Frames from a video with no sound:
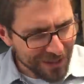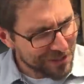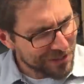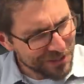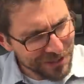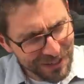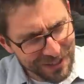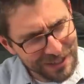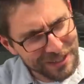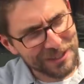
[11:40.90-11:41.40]
so
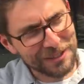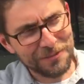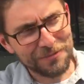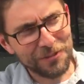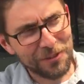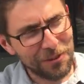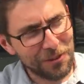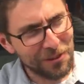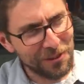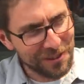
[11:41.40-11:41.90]
you didn't get the
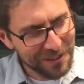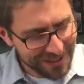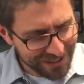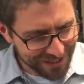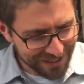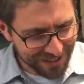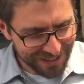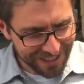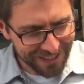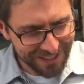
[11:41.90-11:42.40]
full.
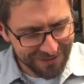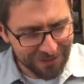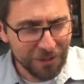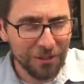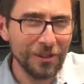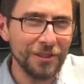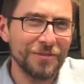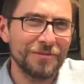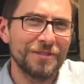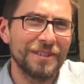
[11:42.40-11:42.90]
I'm going to get the
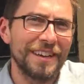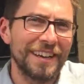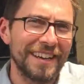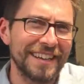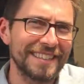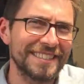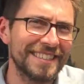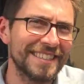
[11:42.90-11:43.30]
full Southern